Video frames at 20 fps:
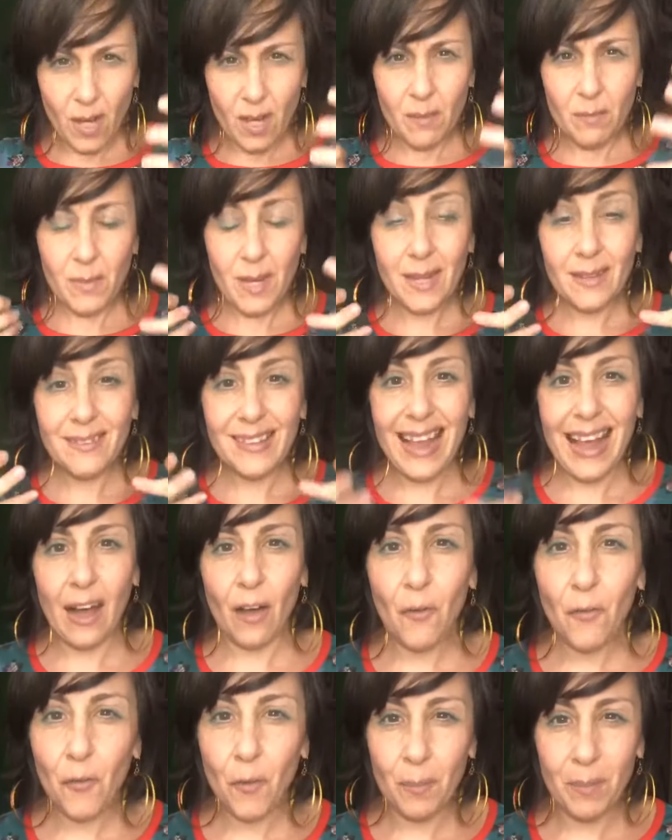means
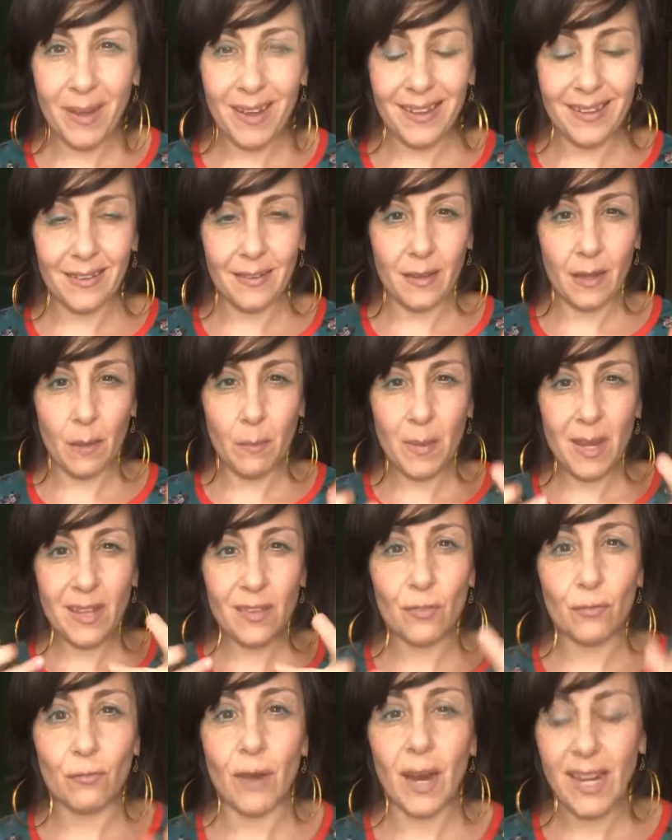alphabet and
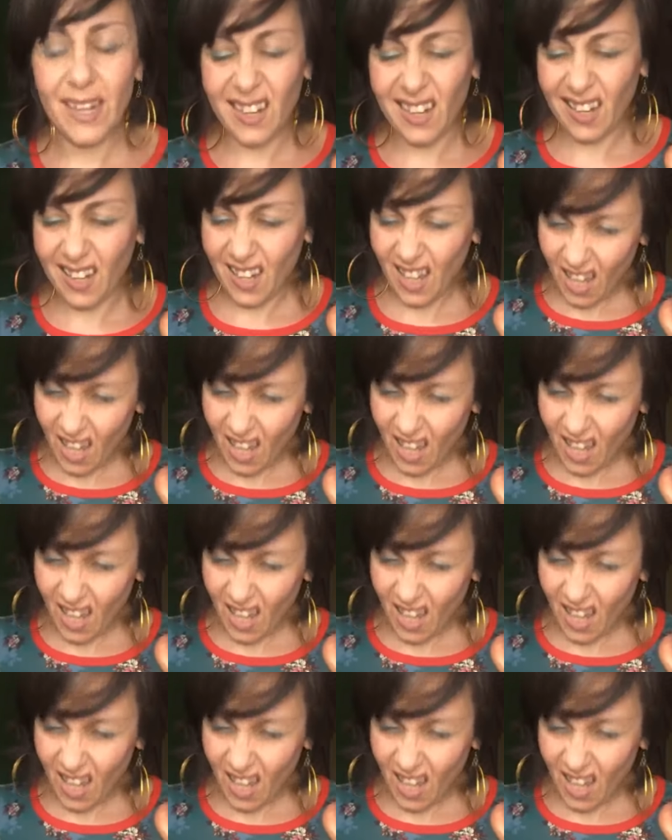means writing,